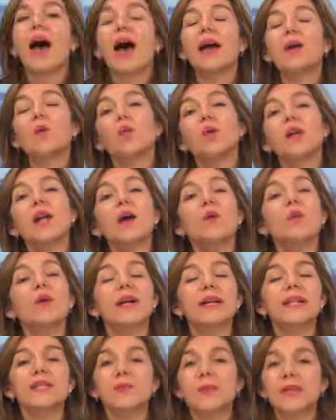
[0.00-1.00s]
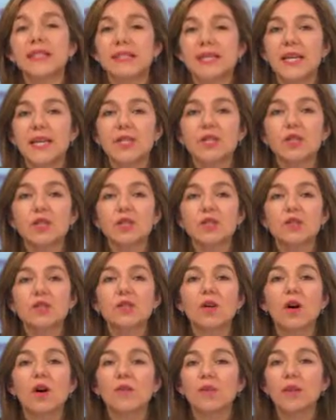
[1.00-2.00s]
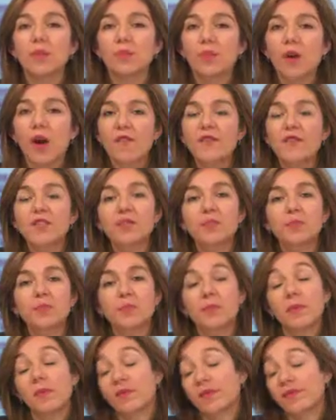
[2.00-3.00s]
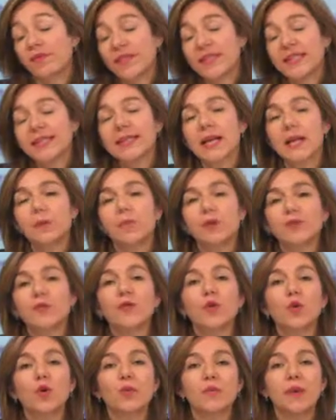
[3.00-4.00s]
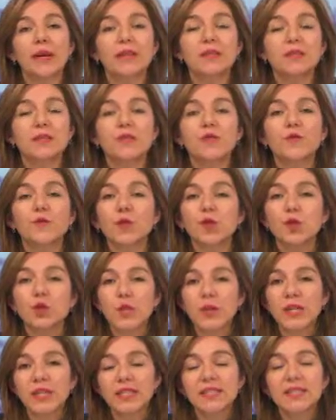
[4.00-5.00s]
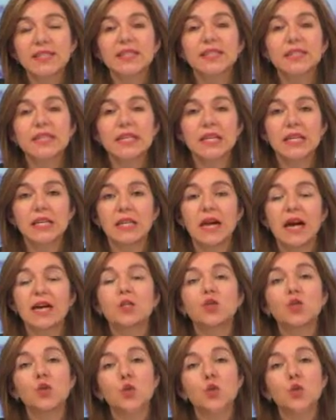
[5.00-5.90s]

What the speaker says: And what are our expectations on the province fiscal performance for 2016 and